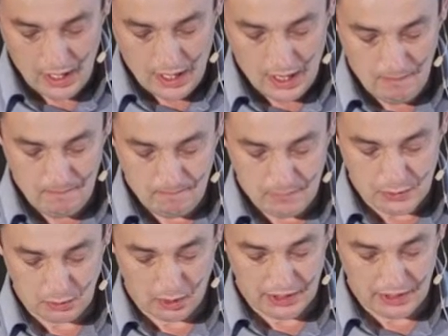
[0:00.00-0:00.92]

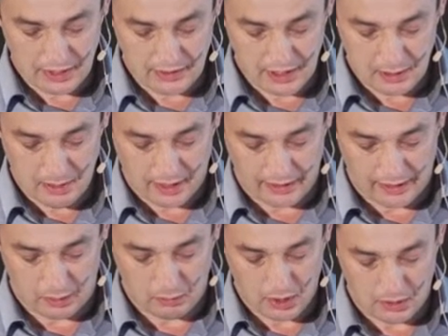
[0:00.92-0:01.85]
So what did I think about
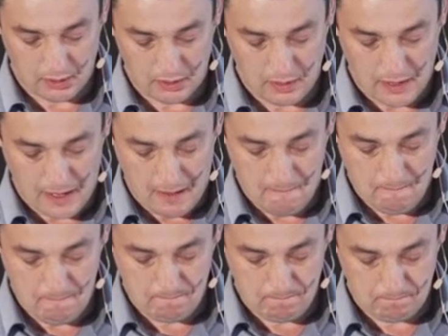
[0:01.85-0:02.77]
that? Well,
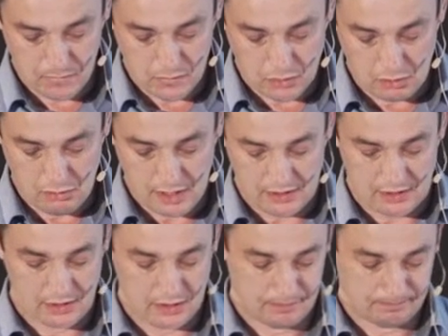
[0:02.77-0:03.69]
two
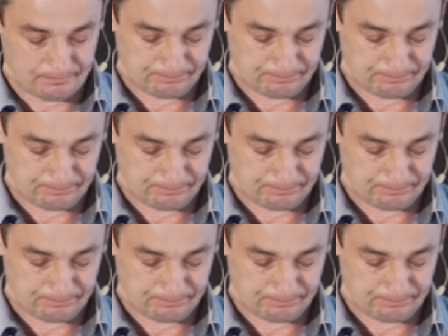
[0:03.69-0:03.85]
reasons.